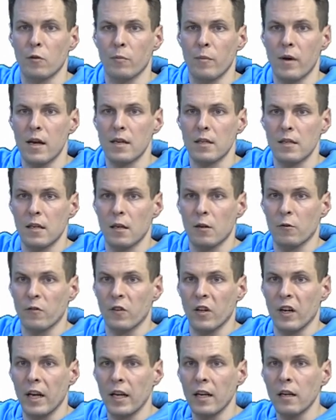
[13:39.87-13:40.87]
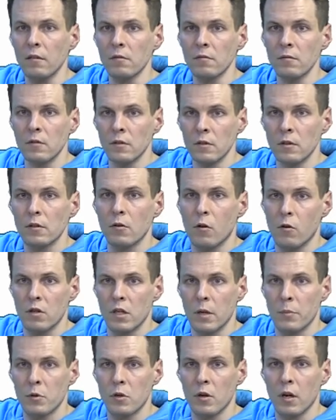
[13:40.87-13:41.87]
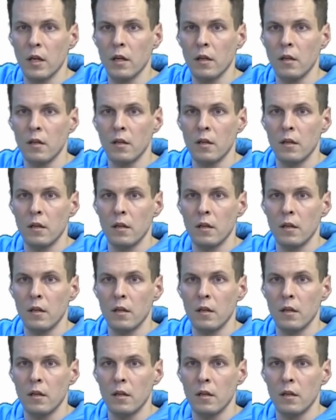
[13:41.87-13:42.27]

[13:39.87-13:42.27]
the mass center of the data conceptually,